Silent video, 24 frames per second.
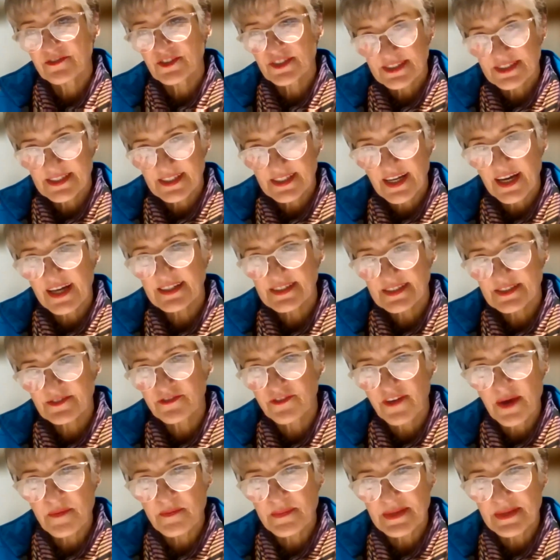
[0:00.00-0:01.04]
Have you discussed
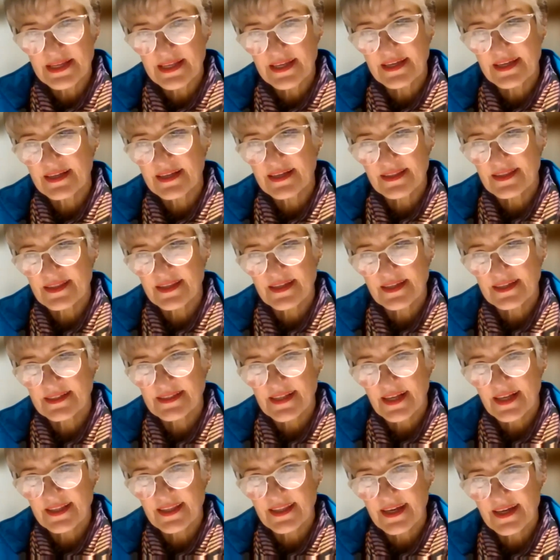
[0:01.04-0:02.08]
family and
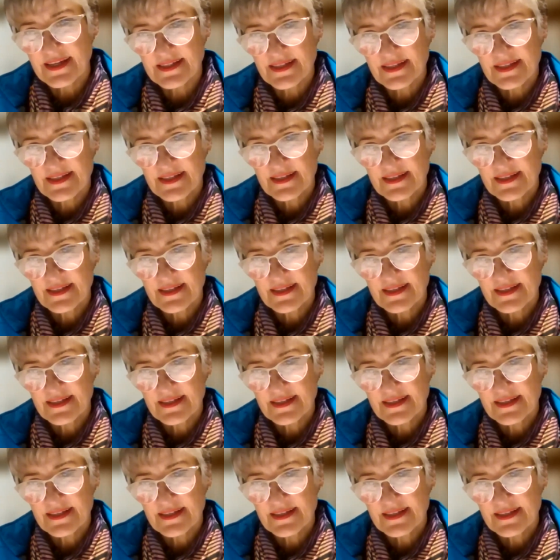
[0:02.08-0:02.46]
things like that?